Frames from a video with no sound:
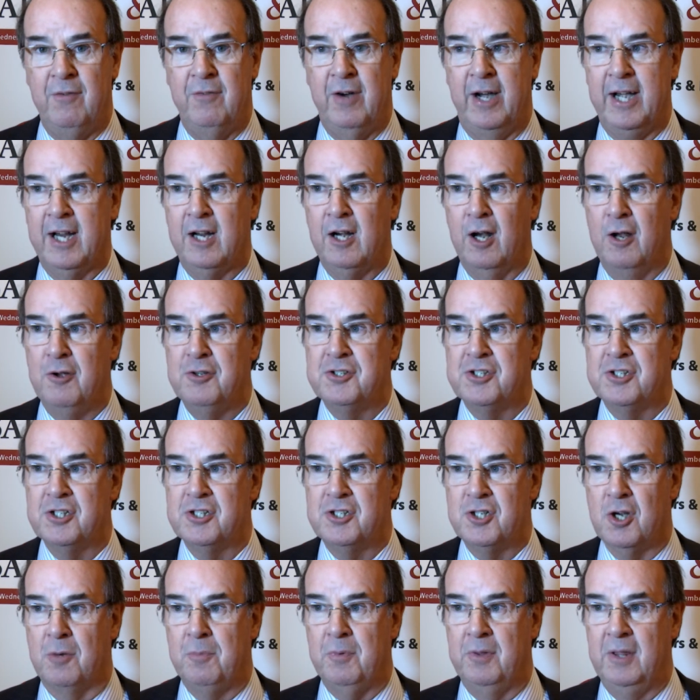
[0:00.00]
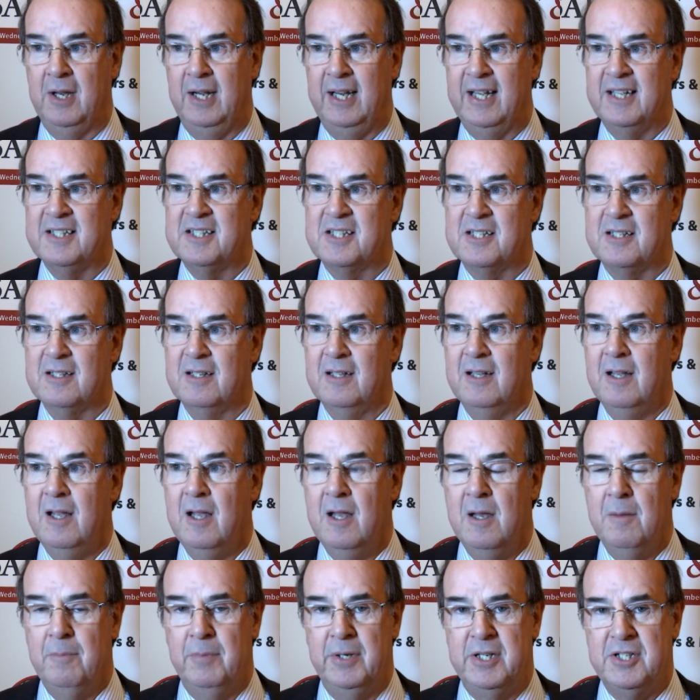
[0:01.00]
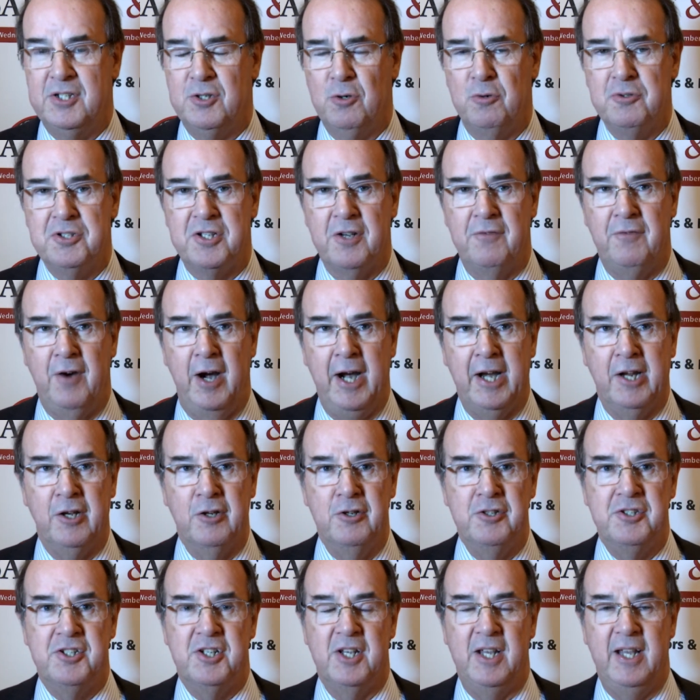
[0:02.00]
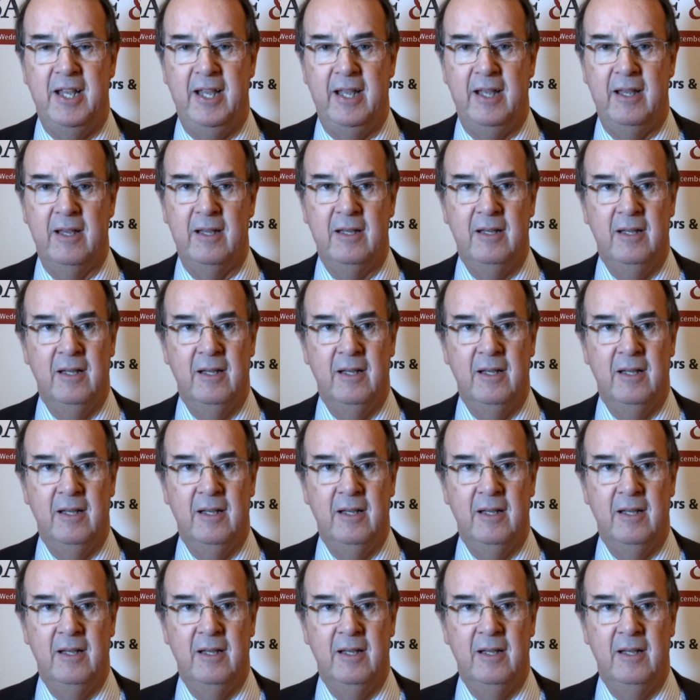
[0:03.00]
very close to the top of the list. But it's also very good to hear